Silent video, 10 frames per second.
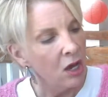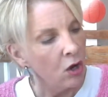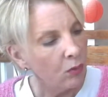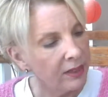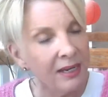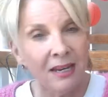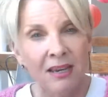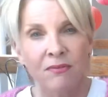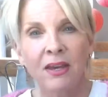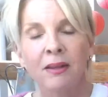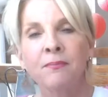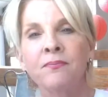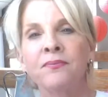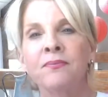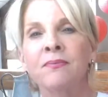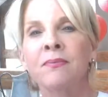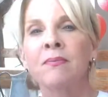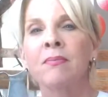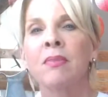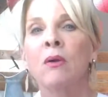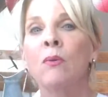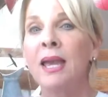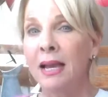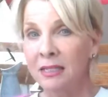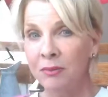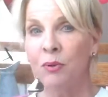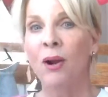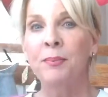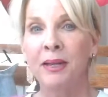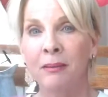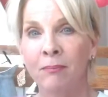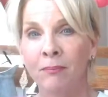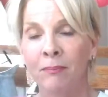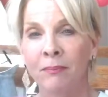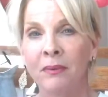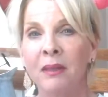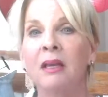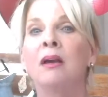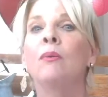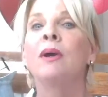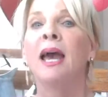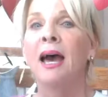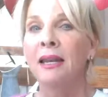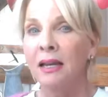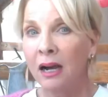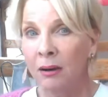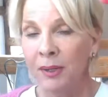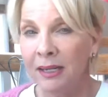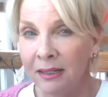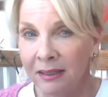Well, in any event, we had some prepping. We had it coming.